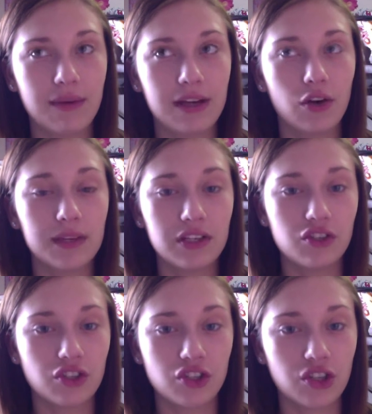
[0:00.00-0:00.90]
I normally use
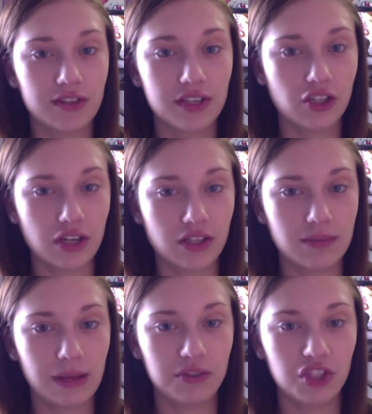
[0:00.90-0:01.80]
just Johnson & Johnson
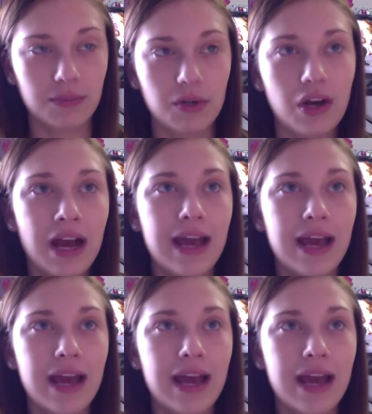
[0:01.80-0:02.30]
baby shampoo,